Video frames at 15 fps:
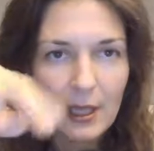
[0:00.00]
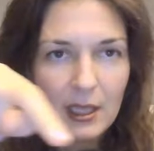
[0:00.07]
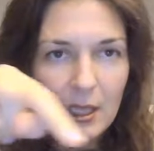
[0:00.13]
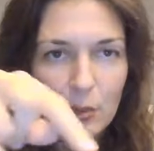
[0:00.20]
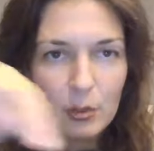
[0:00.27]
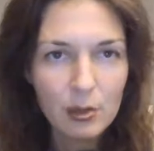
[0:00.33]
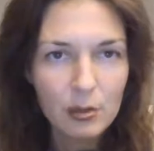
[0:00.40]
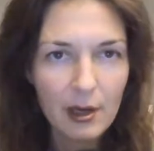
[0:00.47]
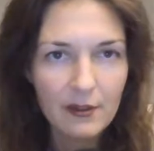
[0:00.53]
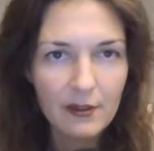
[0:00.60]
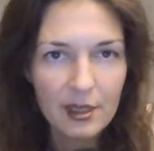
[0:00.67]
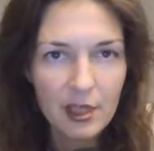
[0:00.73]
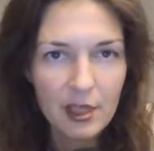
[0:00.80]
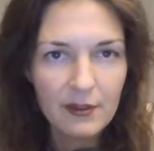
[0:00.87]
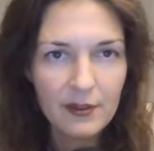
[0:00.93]
what
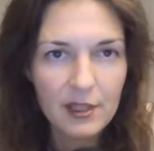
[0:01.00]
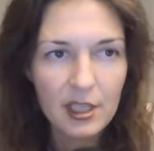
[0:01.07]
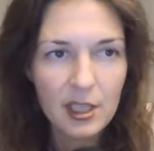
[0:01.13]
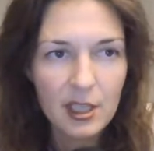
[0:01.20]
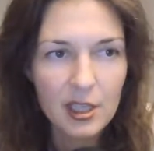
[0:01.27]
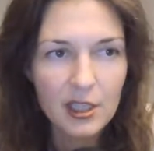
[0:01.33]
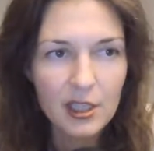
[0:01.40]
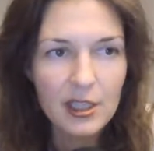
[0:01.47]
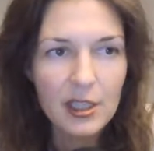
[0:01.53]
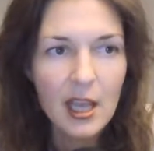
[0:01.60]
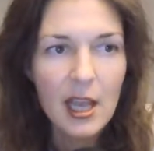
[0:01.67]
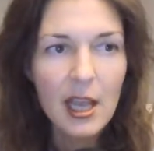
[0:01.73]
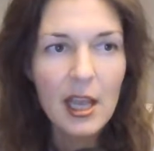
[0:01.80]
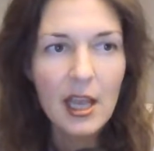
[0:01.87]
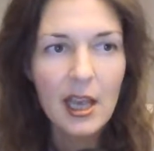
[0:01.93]
Traffic Jarvis teaches,
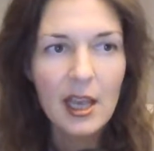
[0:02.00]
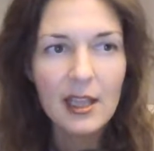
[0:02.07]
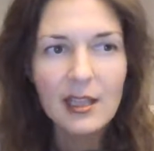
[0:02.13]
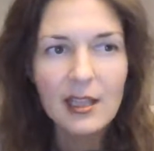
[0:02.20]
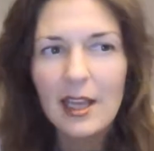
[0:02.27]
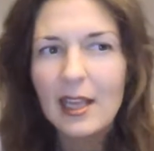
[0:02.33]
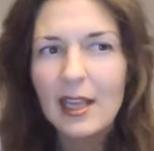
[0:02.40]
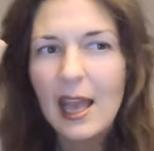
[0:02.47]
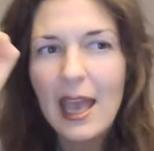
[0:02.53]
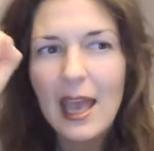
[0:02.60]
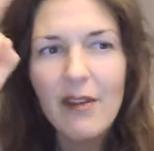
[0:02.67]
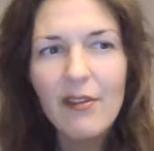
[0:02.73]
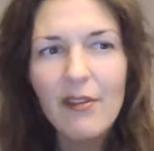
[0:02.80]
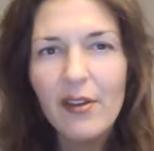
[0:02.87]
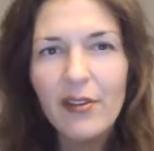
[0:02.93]
and then
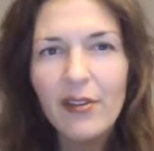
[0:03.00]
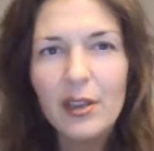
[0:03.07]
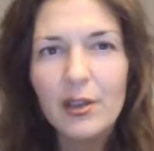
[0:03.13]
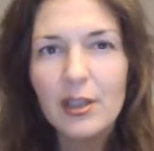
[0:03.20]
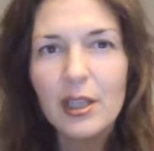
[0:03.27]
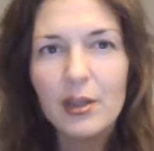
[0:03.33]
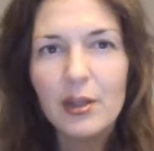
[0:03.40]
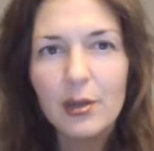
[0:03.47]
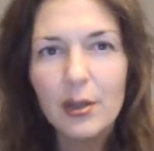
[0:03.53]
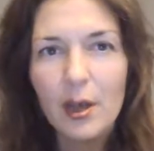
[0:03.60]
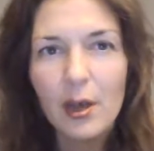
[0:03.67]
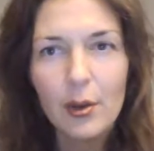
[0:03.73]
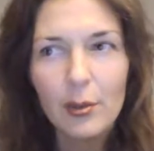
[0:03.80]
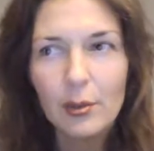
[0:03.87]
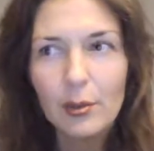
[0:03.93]
everything you need to
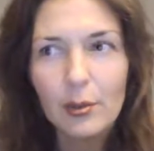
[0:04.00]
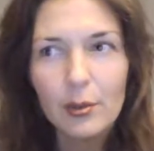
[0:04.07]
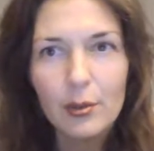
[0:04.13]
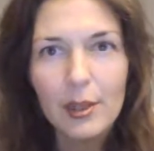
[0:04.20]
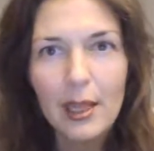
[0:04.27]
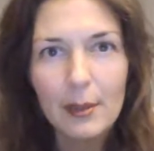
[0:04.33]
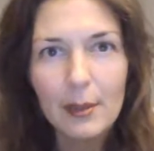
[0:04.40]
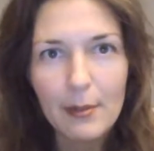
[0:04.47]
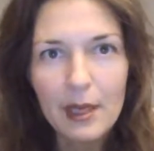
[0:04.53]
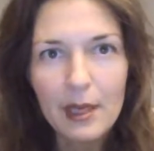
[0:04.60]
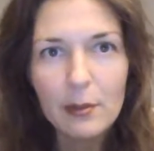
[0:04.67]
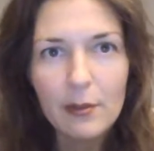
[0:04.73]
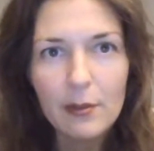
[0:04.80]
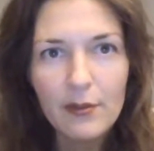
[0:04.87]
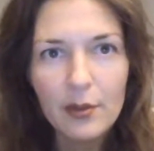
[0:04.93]
know to like make
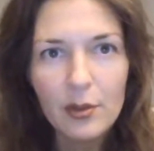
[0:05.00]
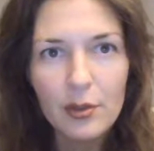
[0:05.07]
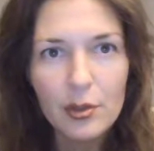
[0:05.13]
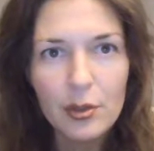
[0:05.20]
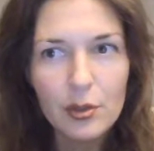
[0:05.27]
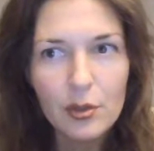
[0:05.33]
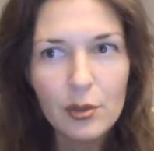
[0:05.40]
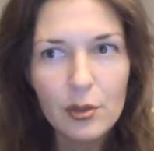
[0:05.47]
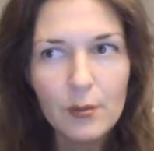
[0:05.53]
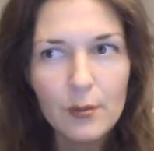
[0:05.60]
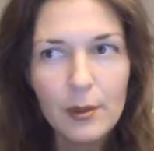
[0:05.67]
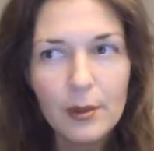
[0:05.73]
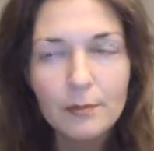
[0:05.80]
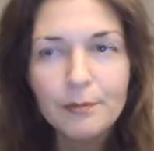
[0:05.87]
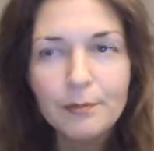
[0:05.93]
it with YouTube,